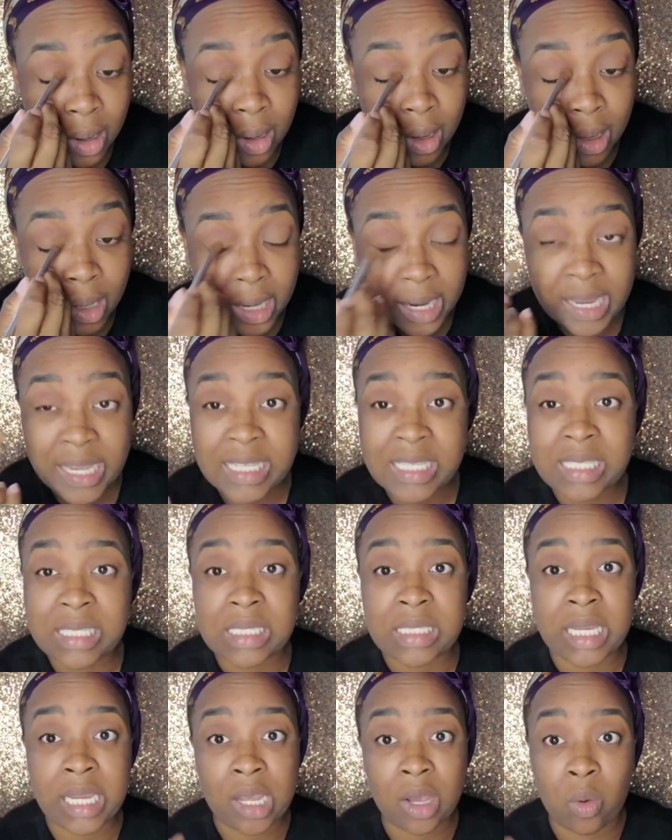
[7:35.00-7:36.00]
is
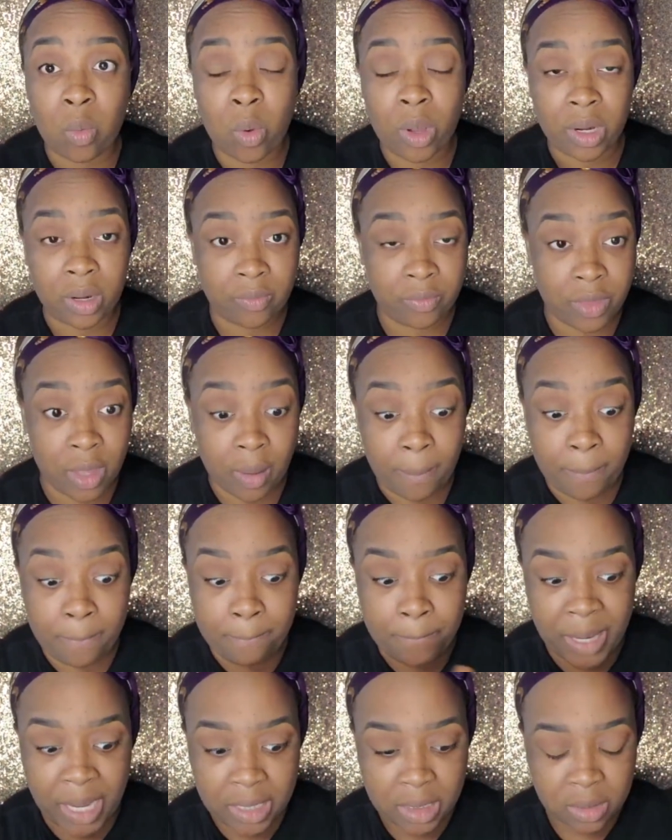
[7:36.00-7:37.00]
still one of the
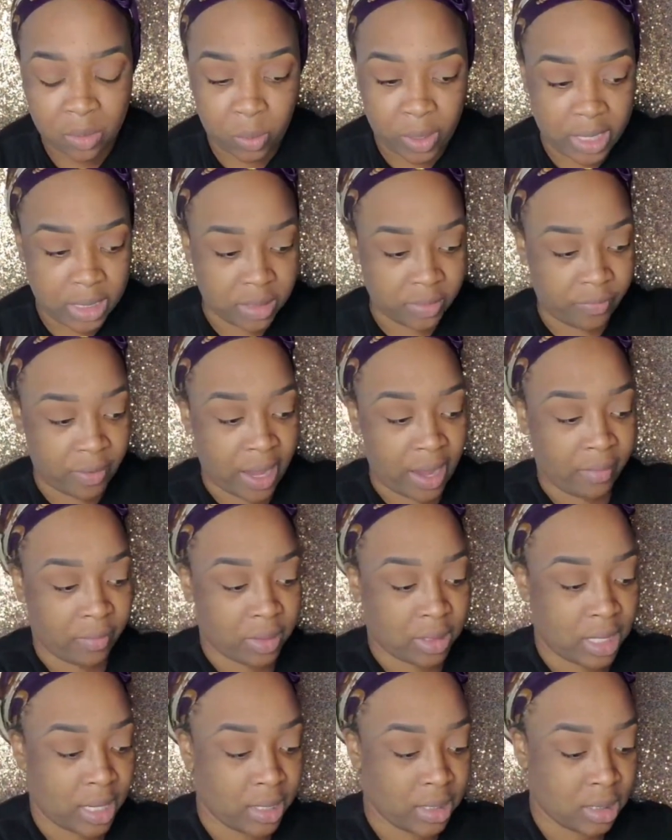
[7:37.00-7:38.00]
best ways of
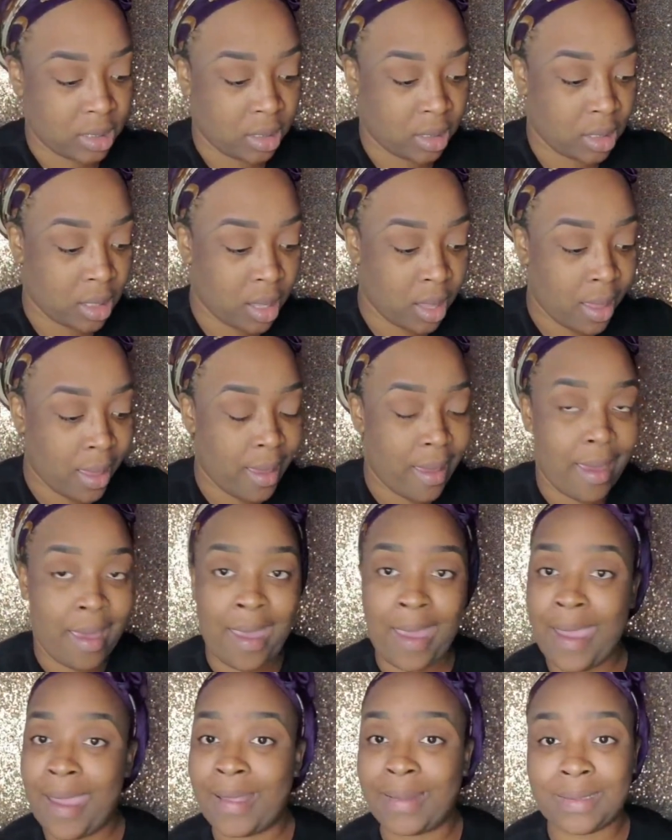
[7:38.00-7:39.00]
advertising,
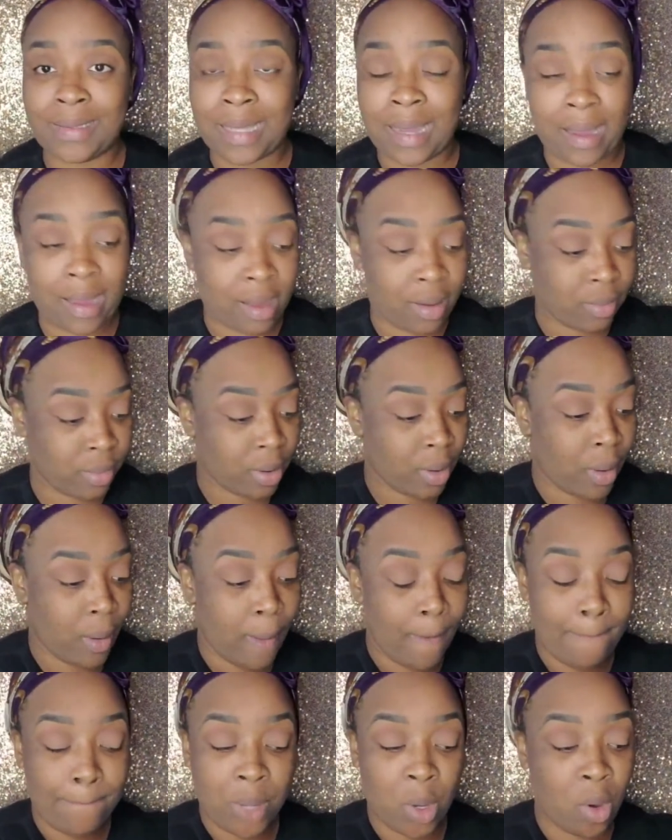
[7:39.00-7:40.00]
hands down,
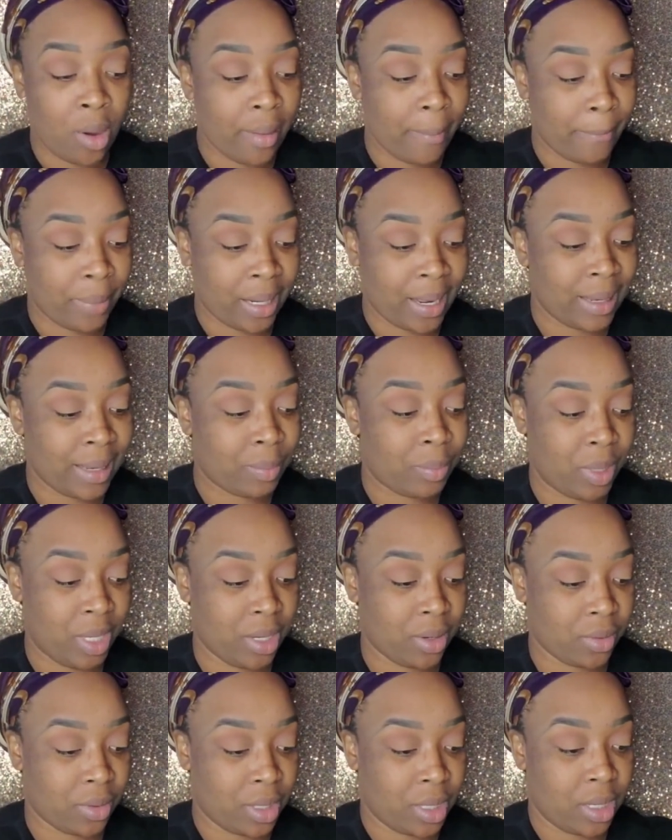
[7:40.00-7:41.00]
point blank,
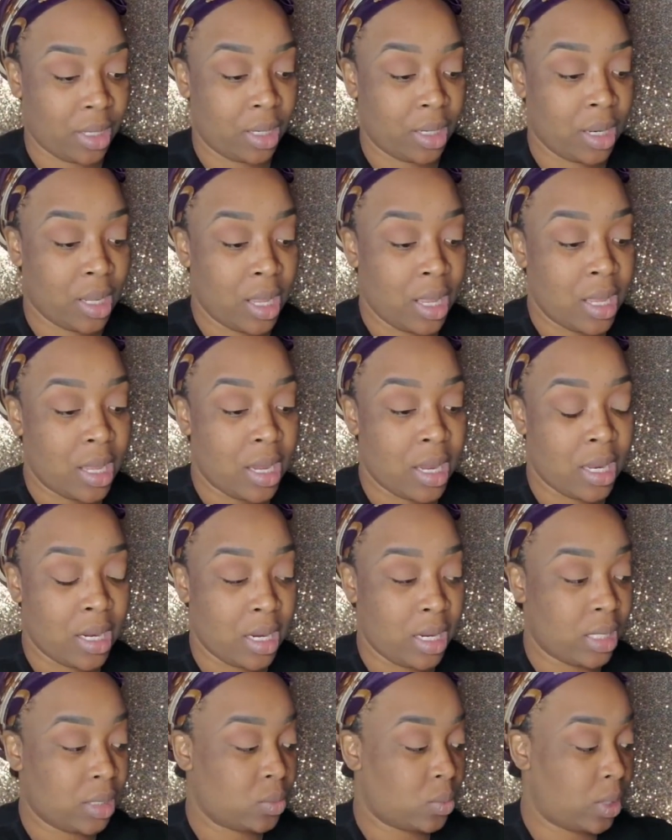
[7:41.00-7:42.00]
period. It
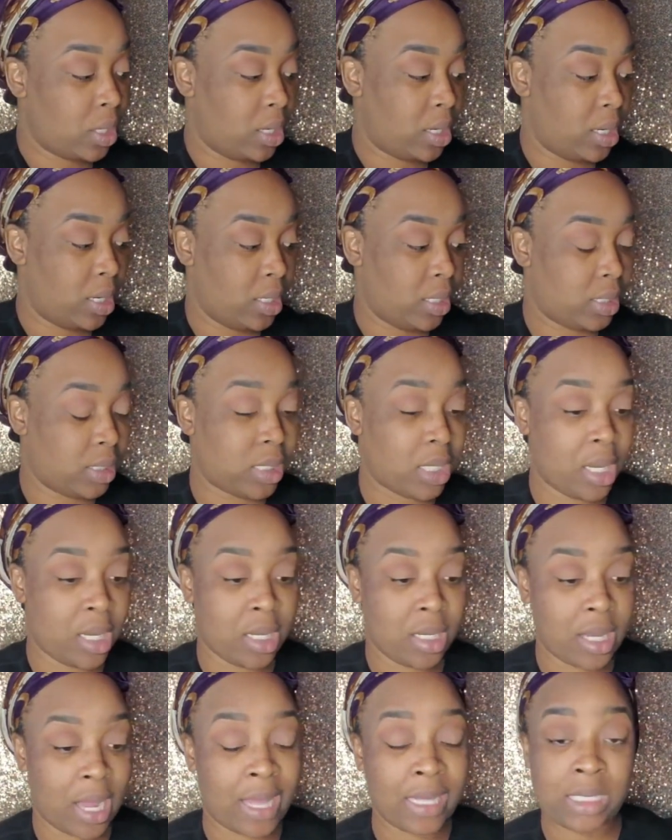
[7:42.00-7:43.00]
is what it is.
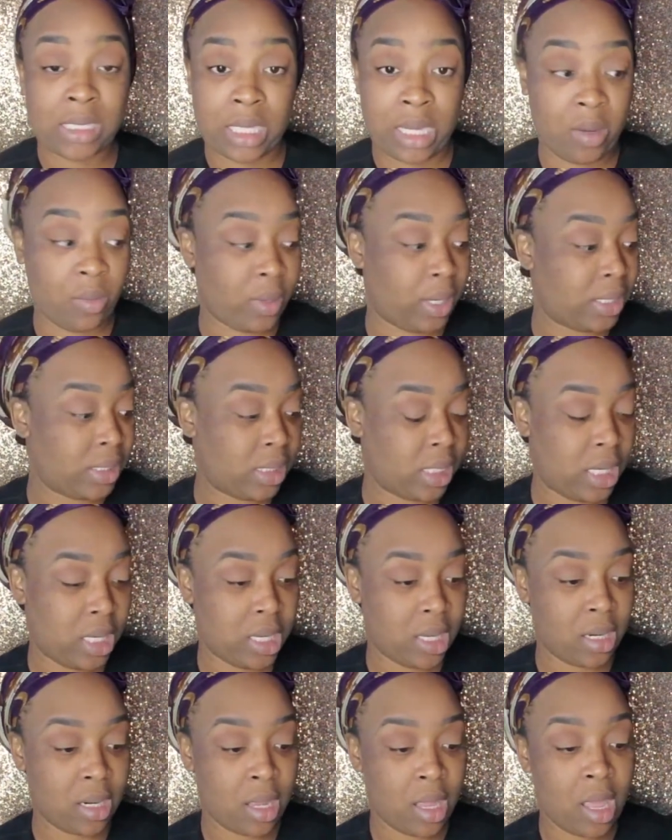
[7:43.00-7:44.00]
I said what I
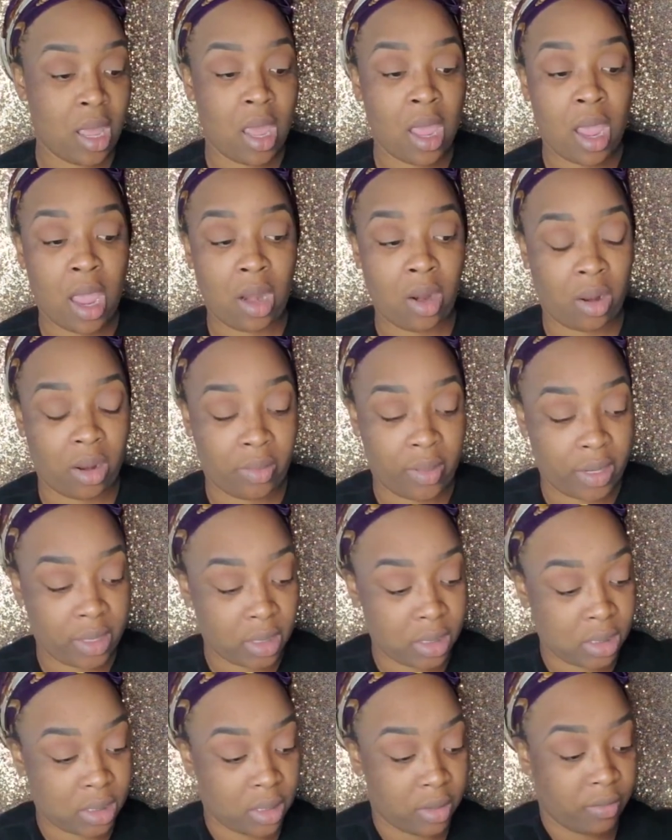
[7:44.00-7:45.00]
said, and all of that good
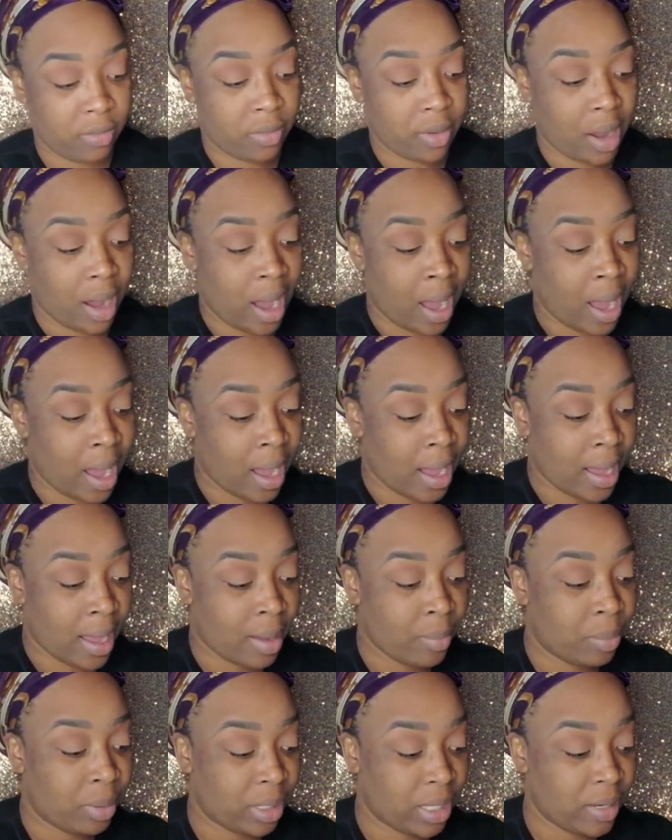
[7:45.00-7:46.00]
stuff. I
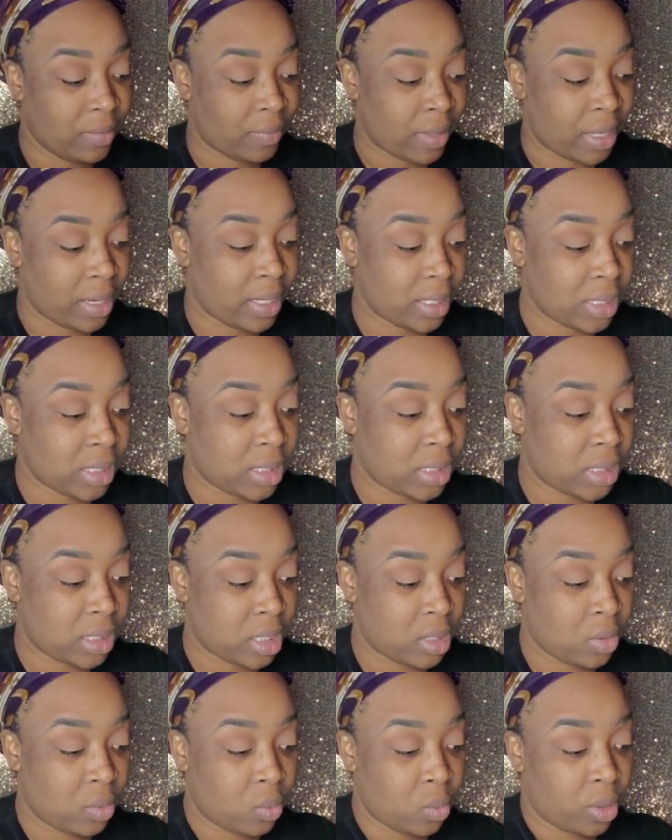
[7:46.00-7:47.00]
believe that it is
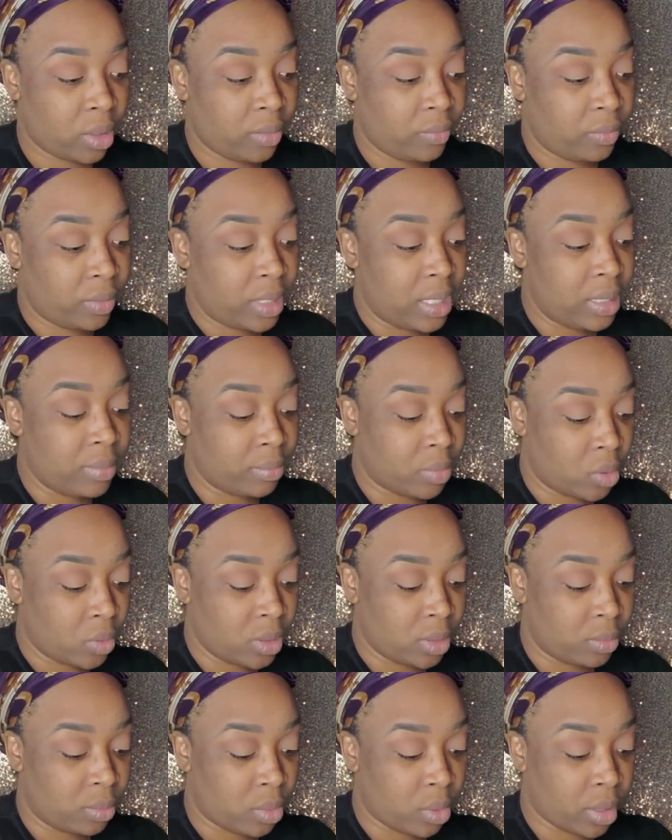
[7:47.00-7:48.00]
still one of the most
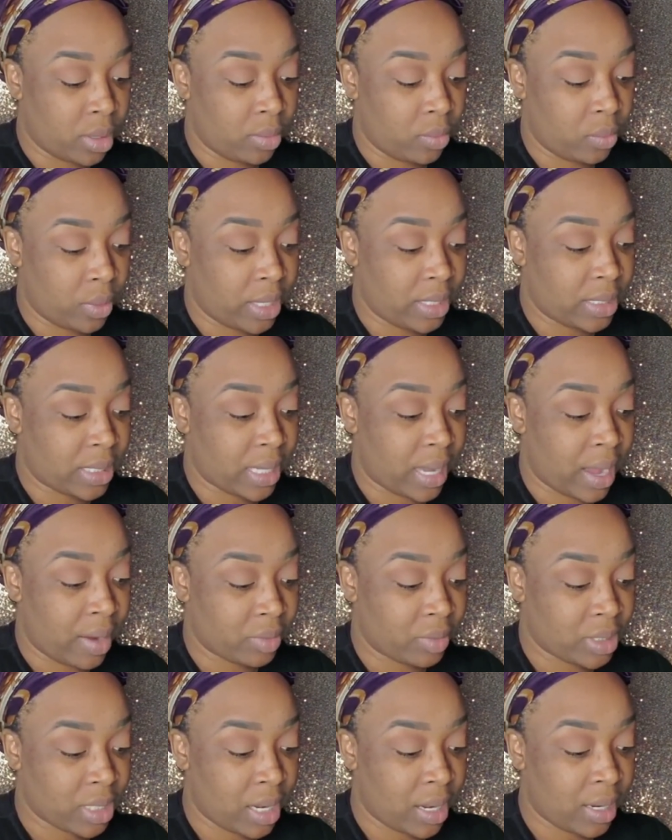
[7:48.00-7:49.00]
important ways to
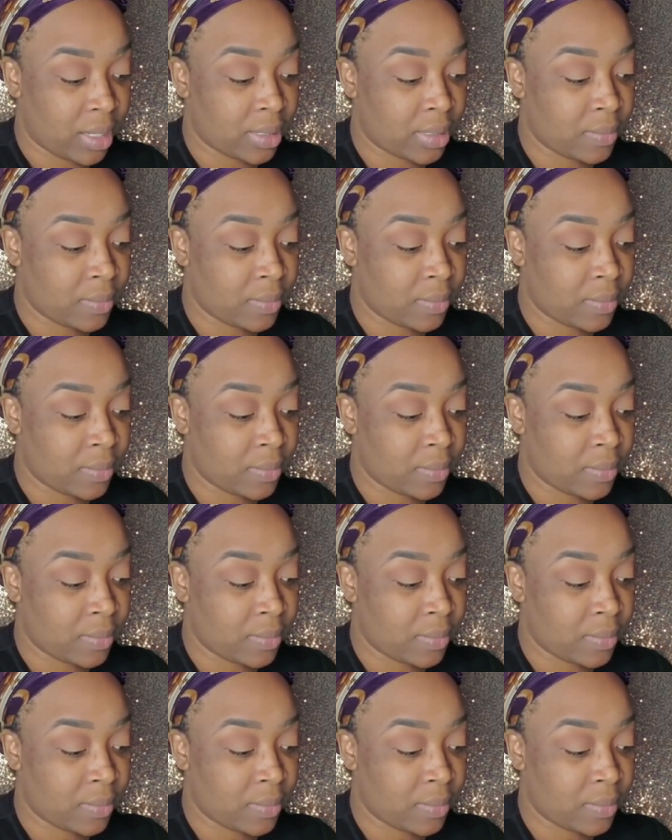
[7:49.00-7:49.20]
advertise,